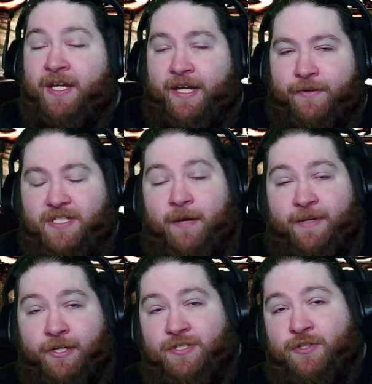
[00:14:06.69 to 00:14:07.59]
Anyways, but he
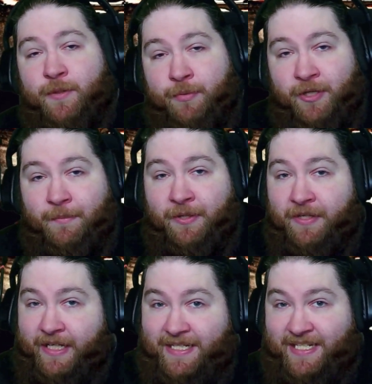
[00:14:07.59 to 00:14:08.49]
goes into a burning
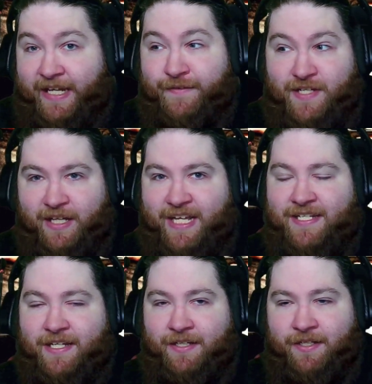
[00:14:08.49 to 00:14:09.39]
building and saves
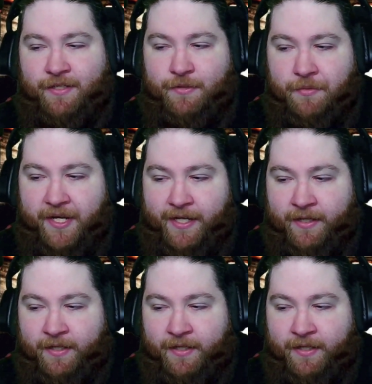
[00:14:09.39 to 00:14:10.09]
Alessa, right?